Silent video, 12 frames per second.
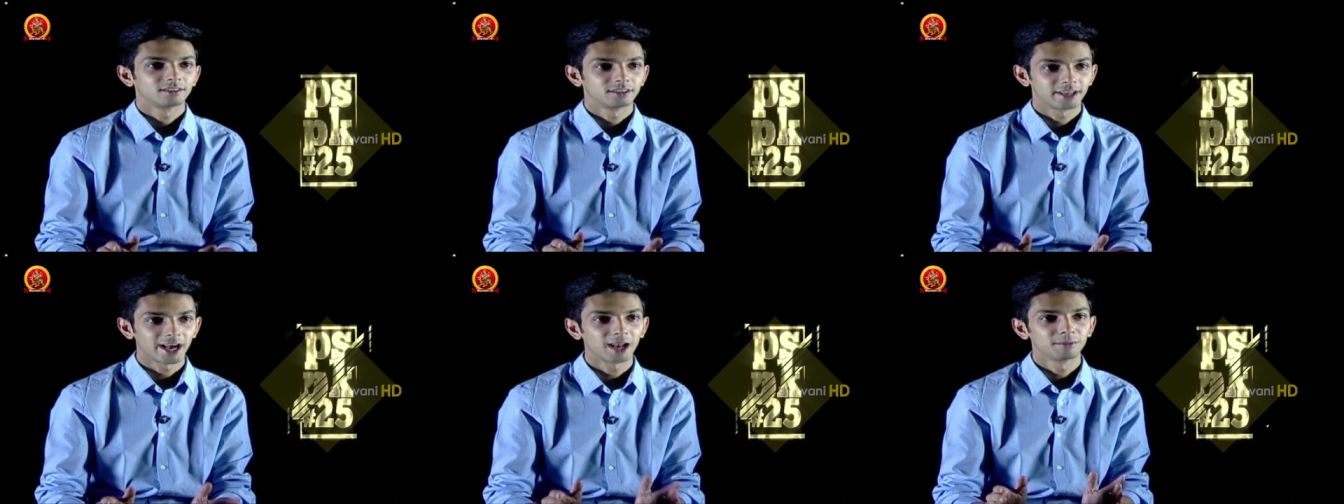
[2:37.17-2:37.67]

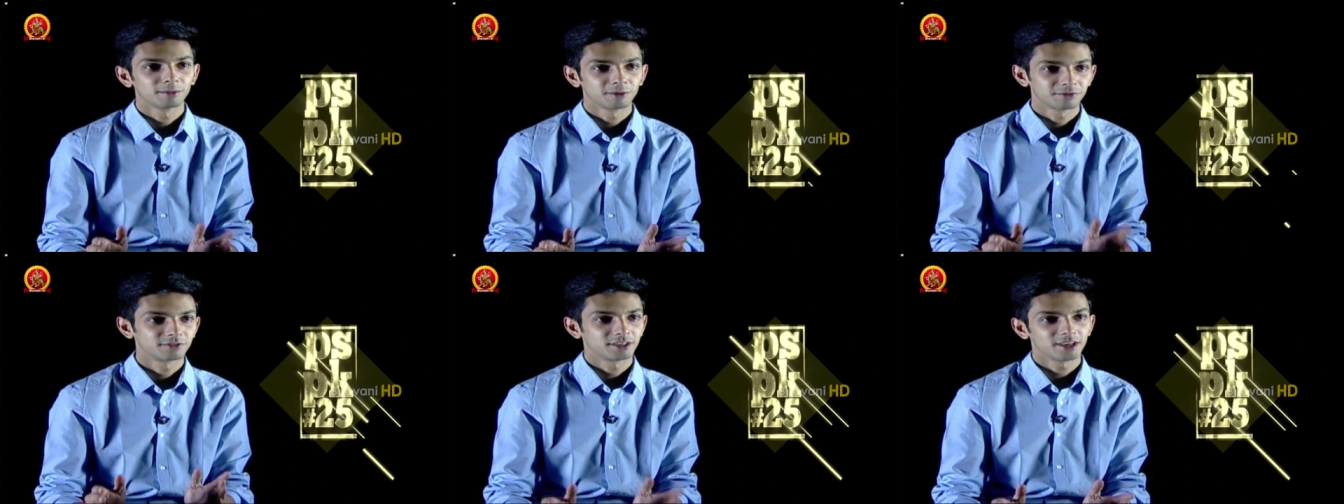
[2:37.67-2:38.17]
The album
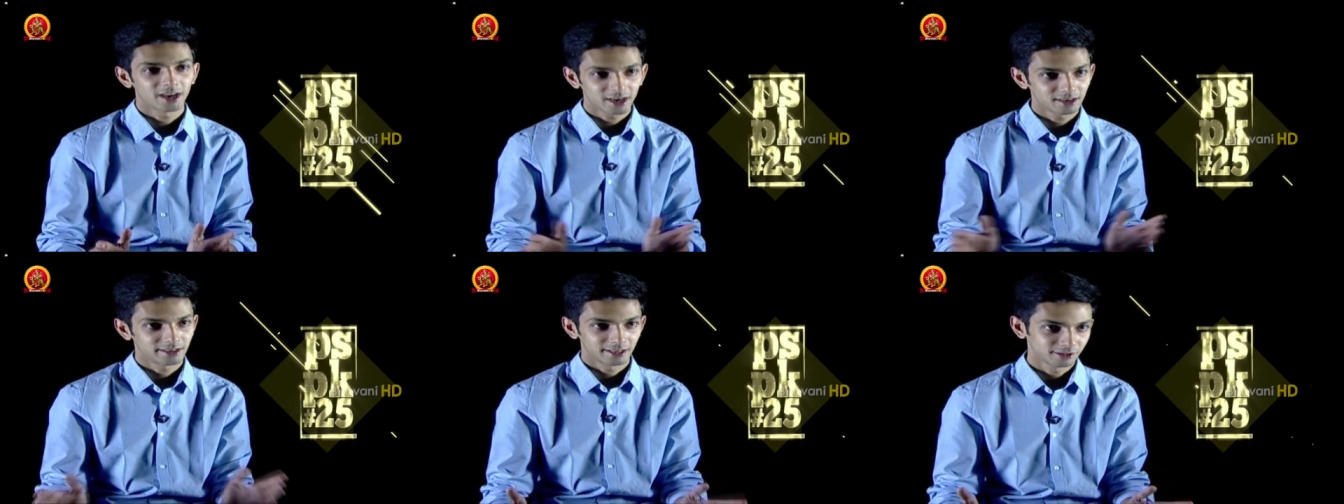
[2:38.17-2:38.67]
of 3
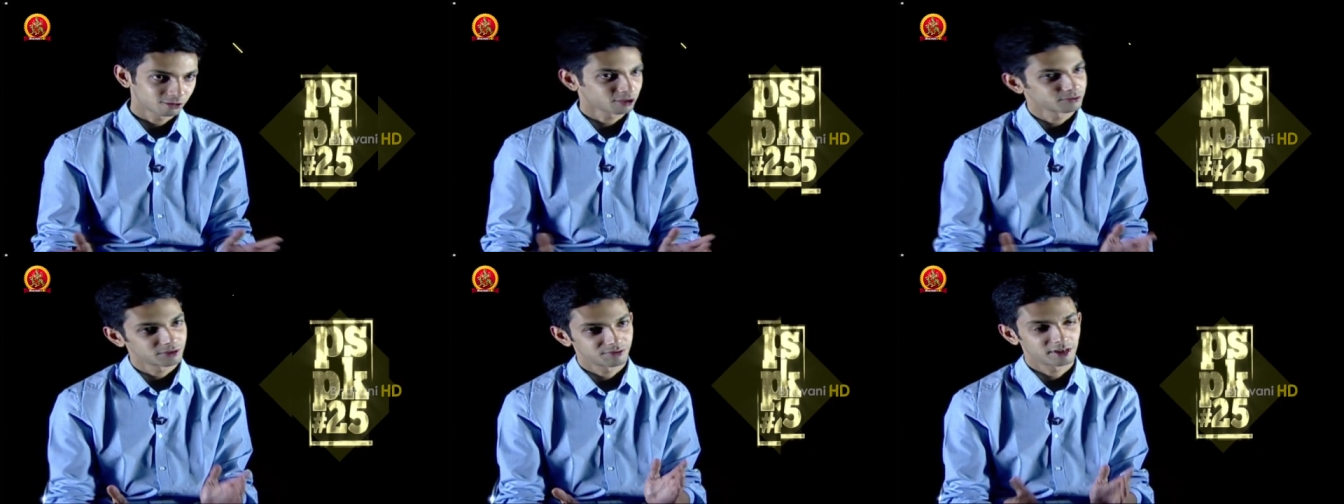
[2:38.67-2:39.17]
had 10
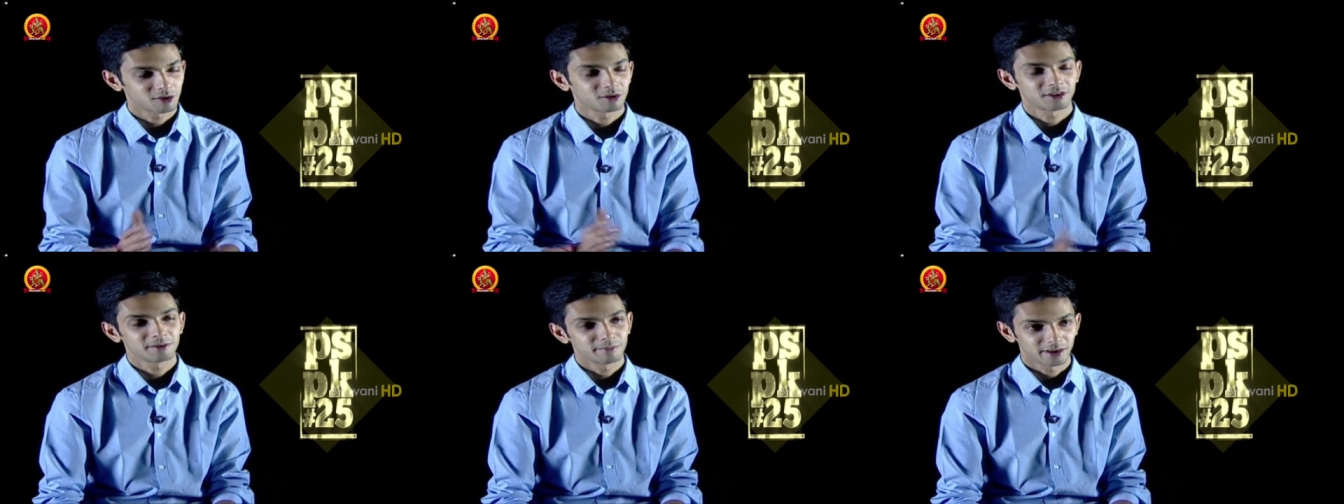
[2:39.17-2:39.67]
songs which we had
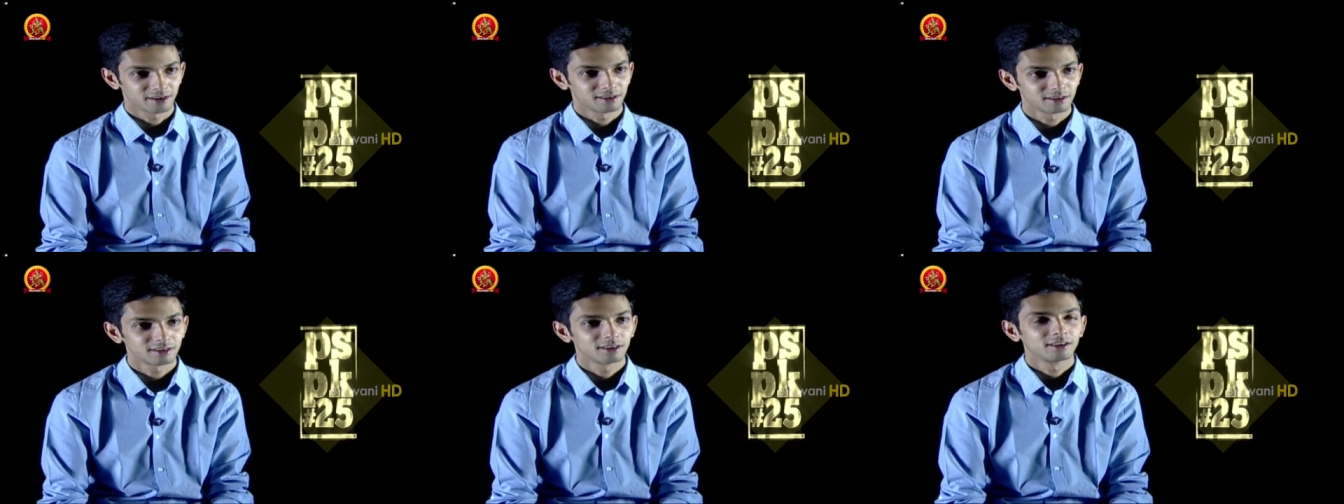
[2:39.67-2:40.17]
already made.
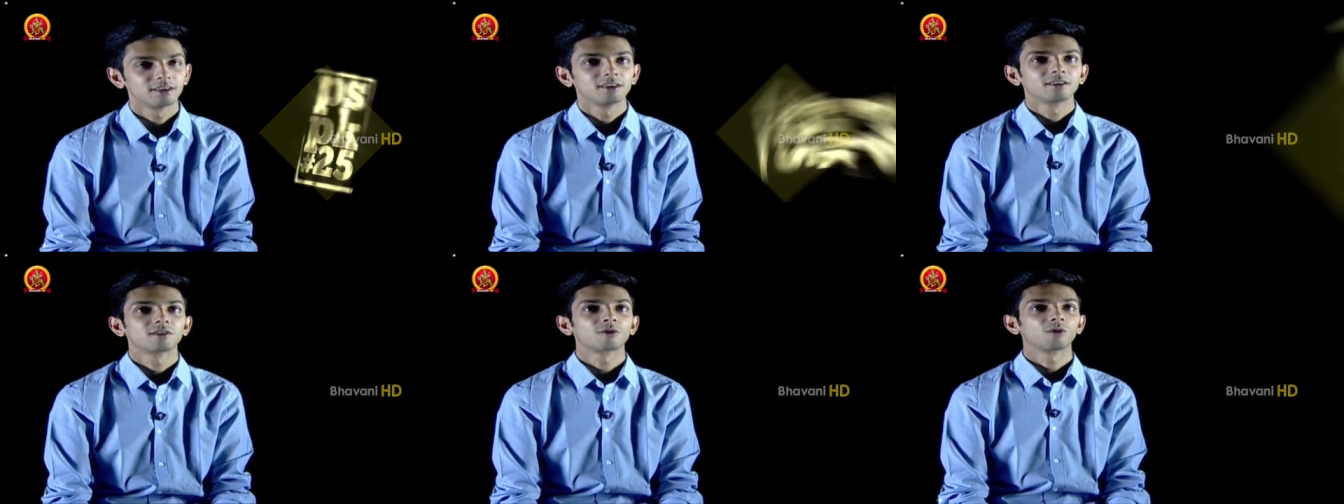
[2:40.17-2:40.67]

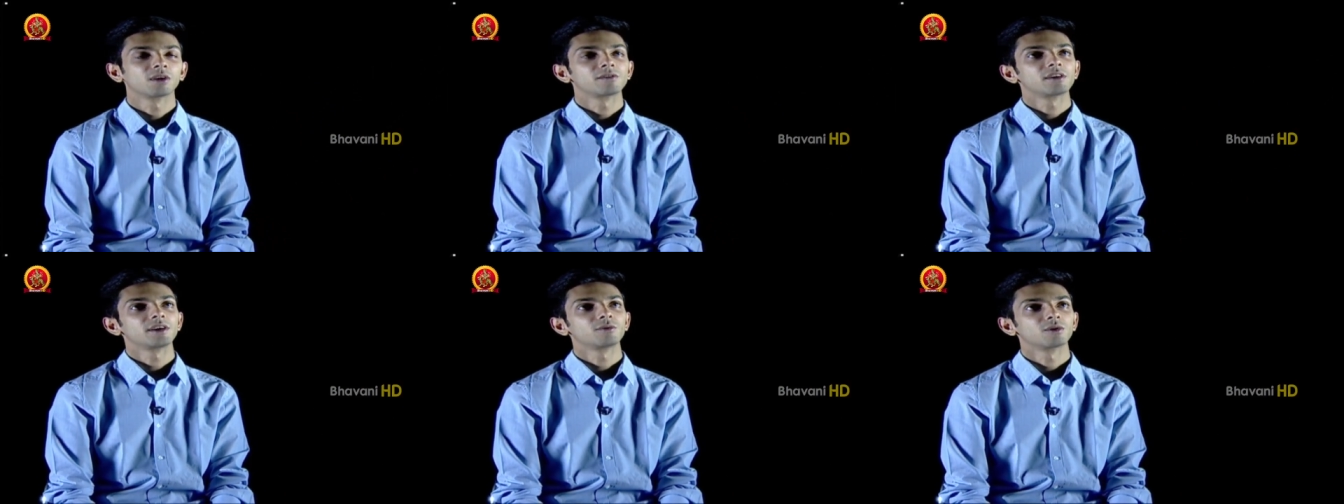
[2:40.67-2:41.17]

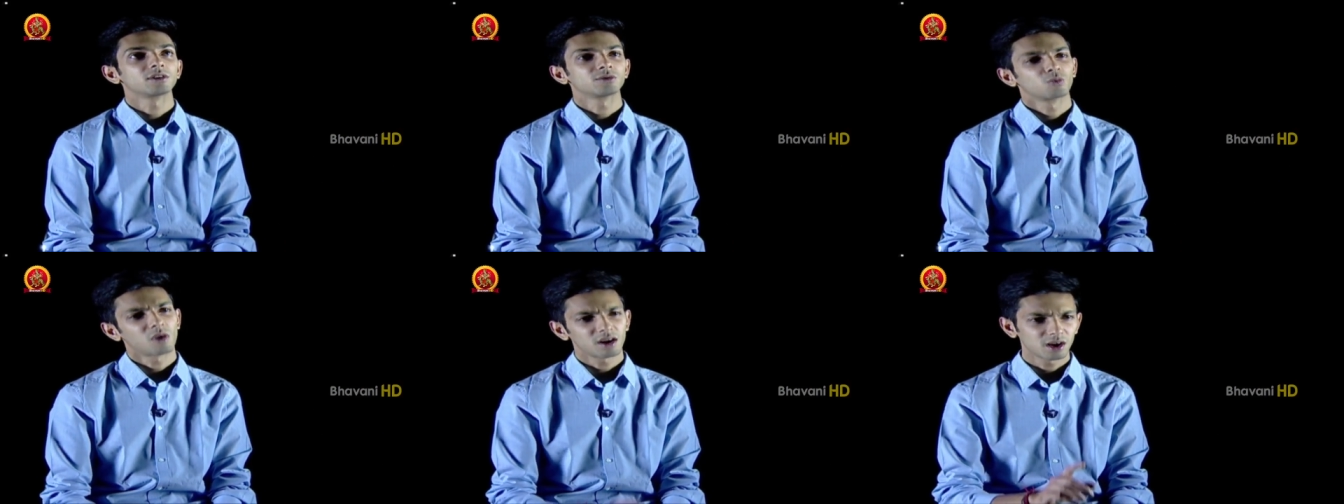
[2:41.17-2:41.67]
Kolaveri was
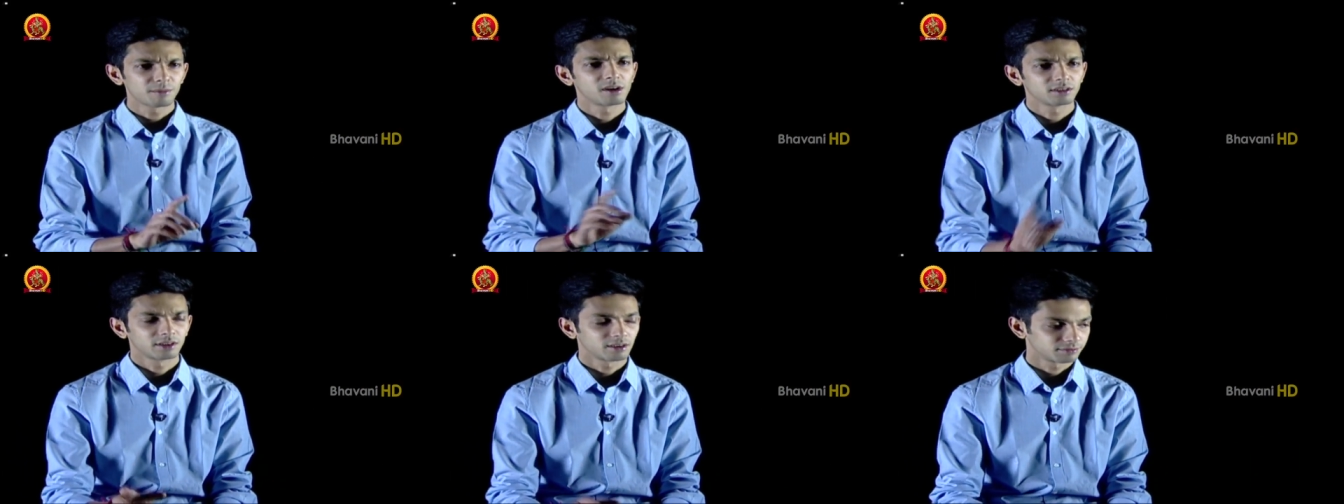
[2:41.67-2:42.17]
one
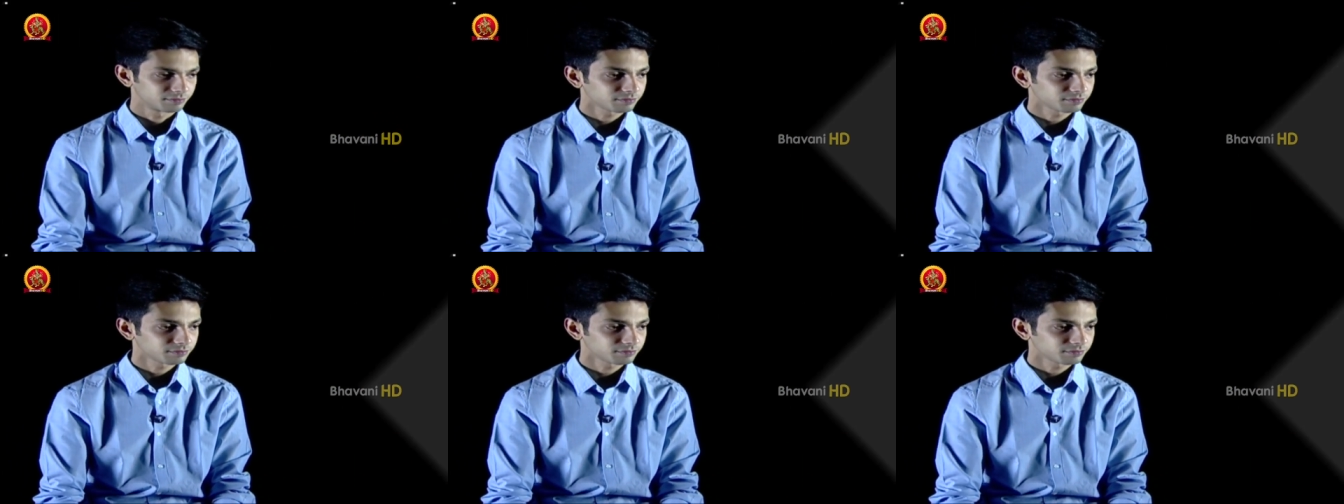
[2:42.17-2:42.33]
among that.